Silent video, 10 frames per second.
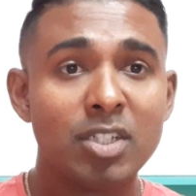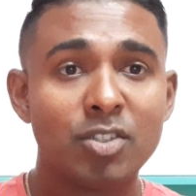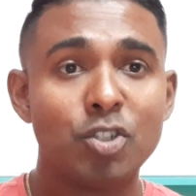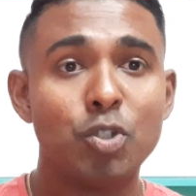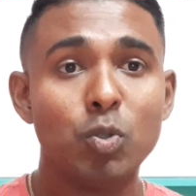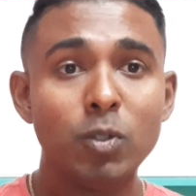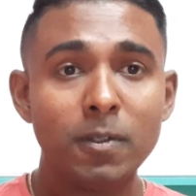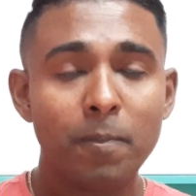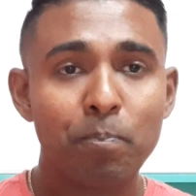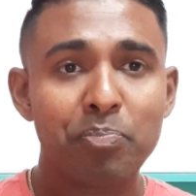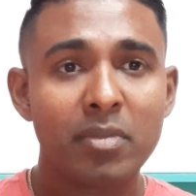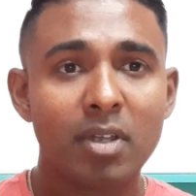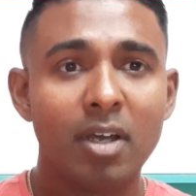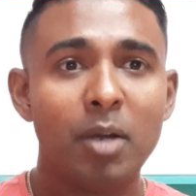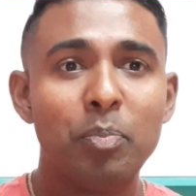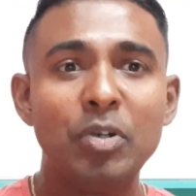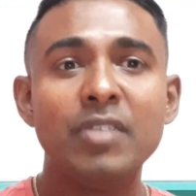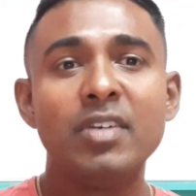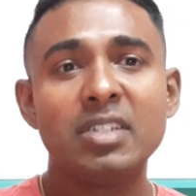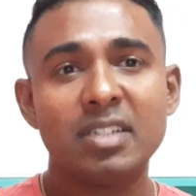is the joule.
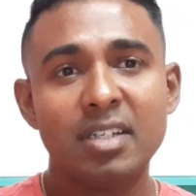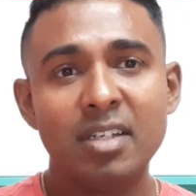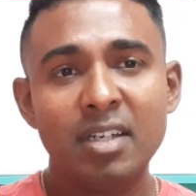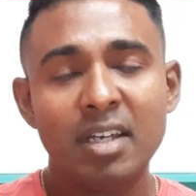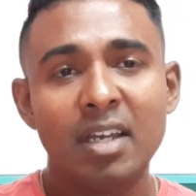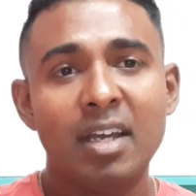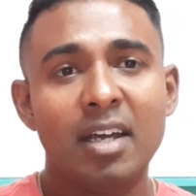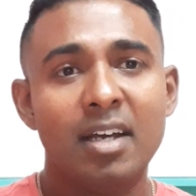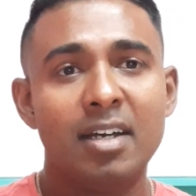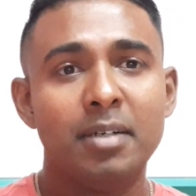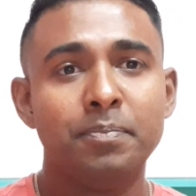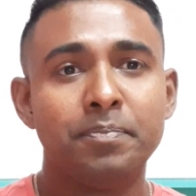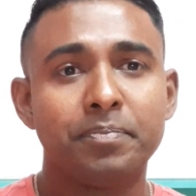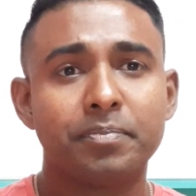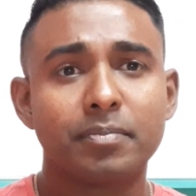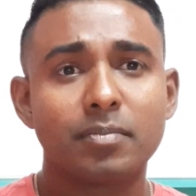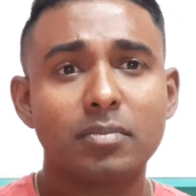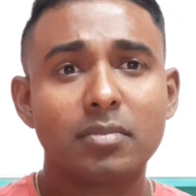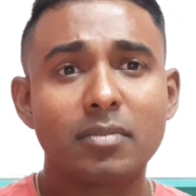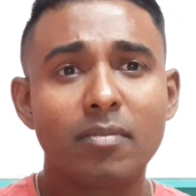Previously,
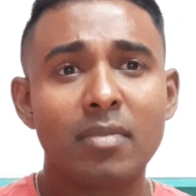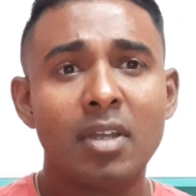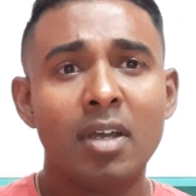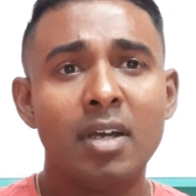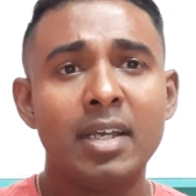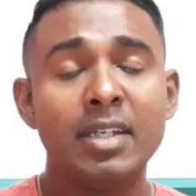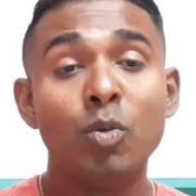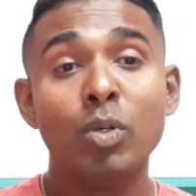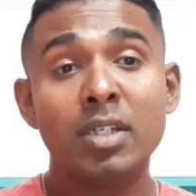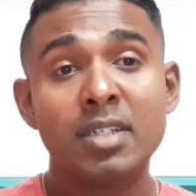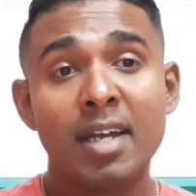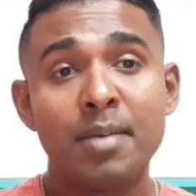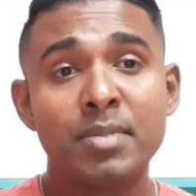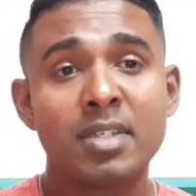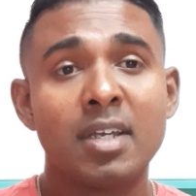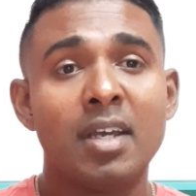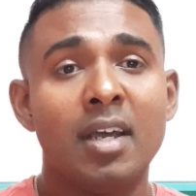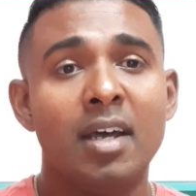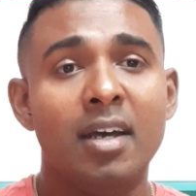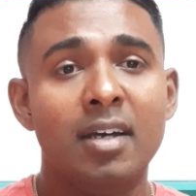in older times,
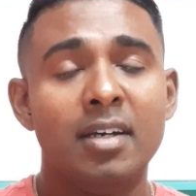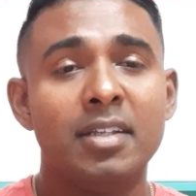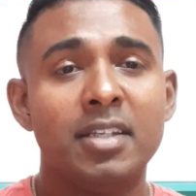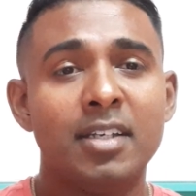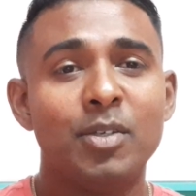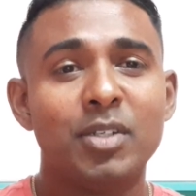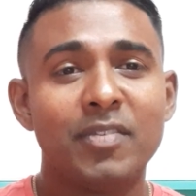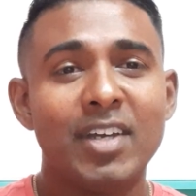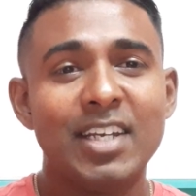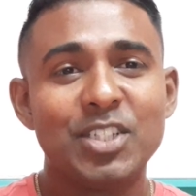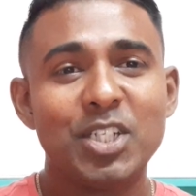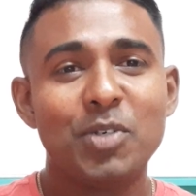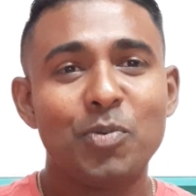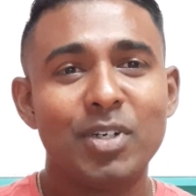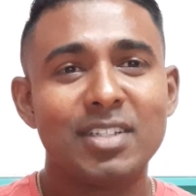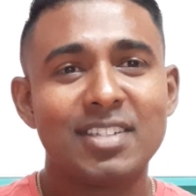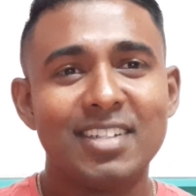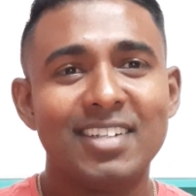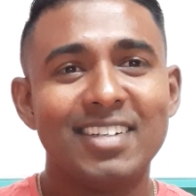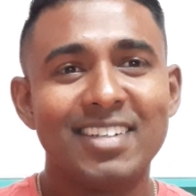the unit of energy was
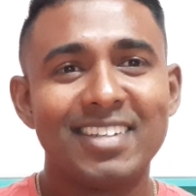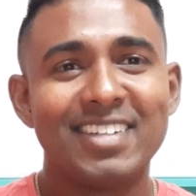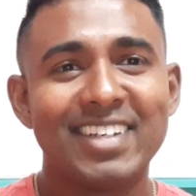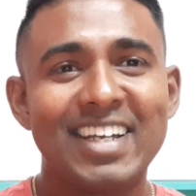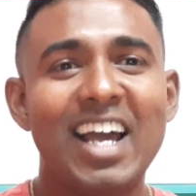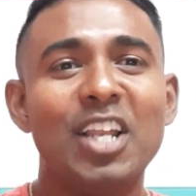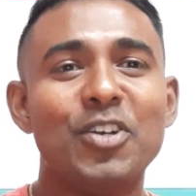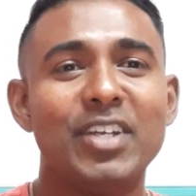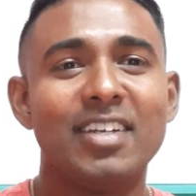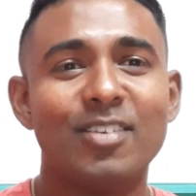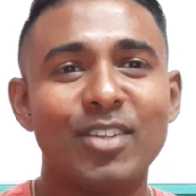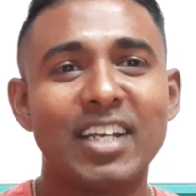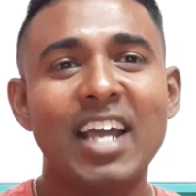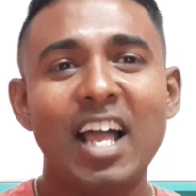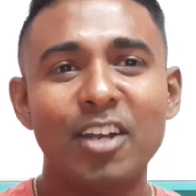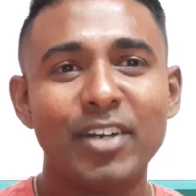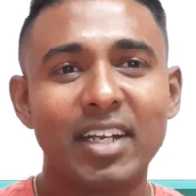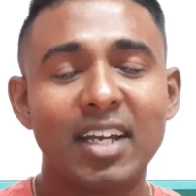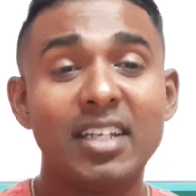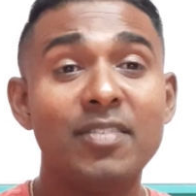the calorie, or the
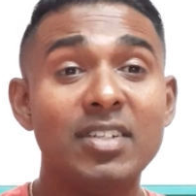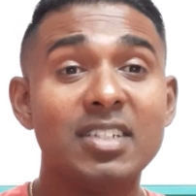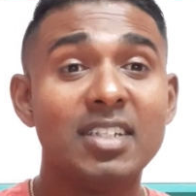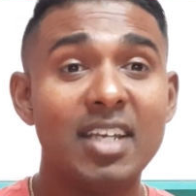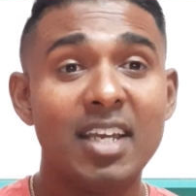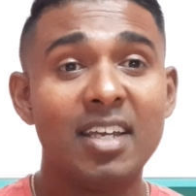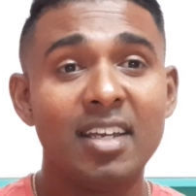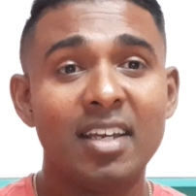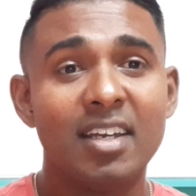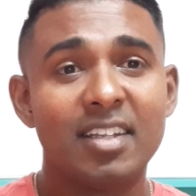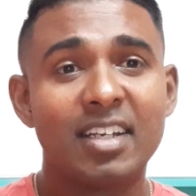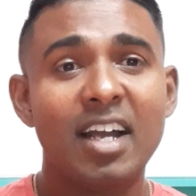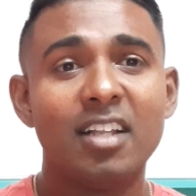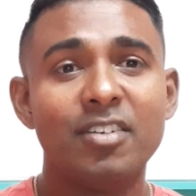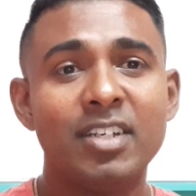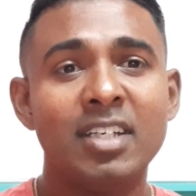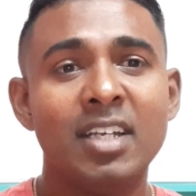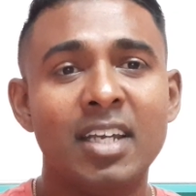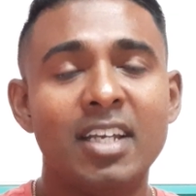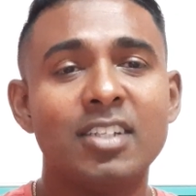caloric, and even today, the calorie
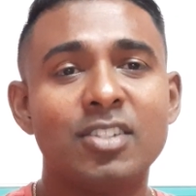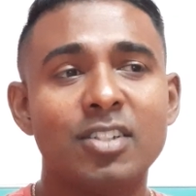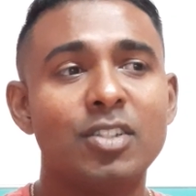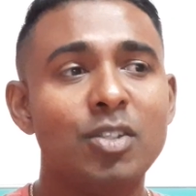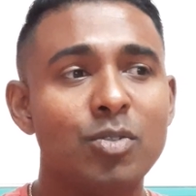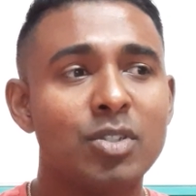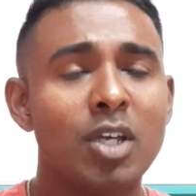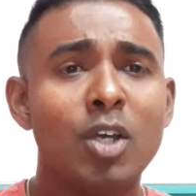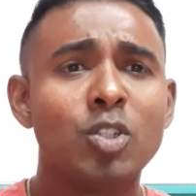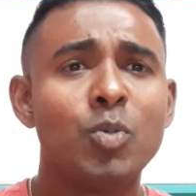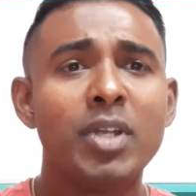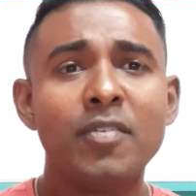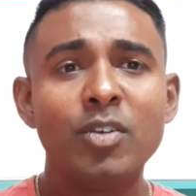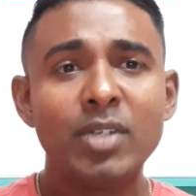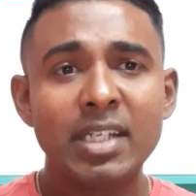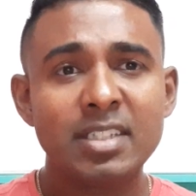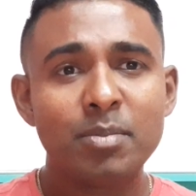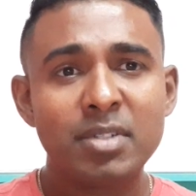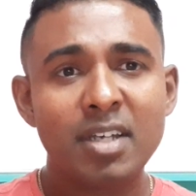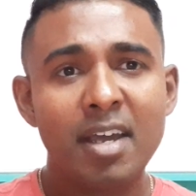is still used. So whenever you get
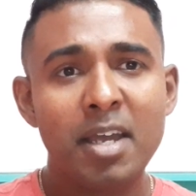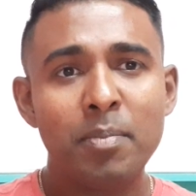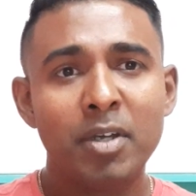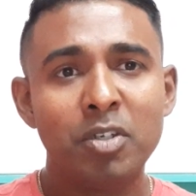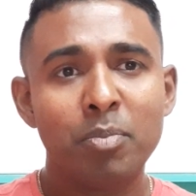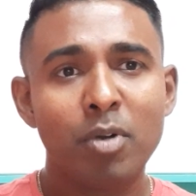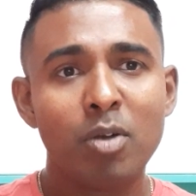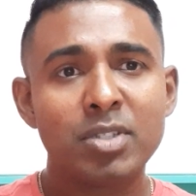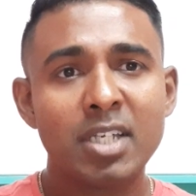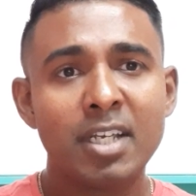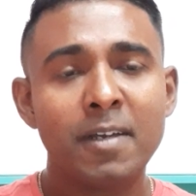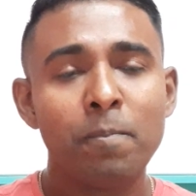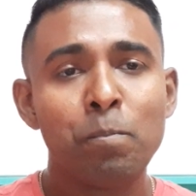some time and you're browsing,